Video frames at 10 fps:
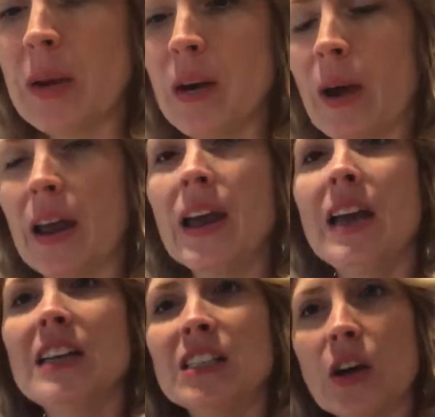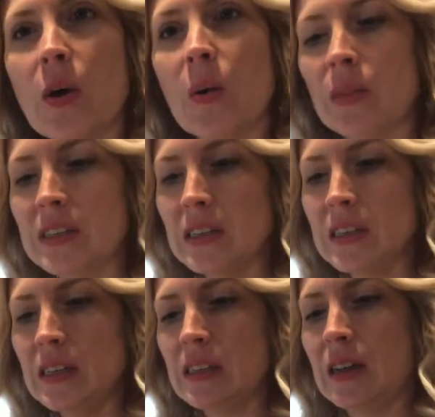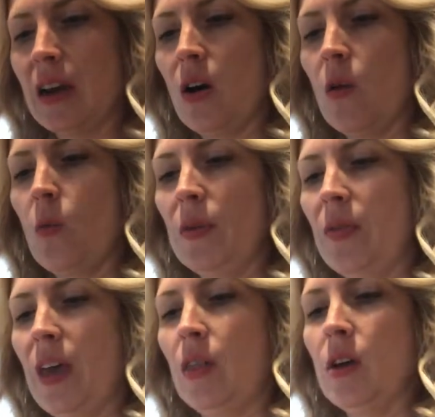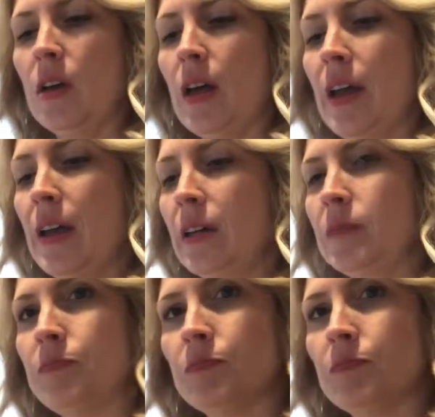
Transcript: them anyway. So this is now what they look like.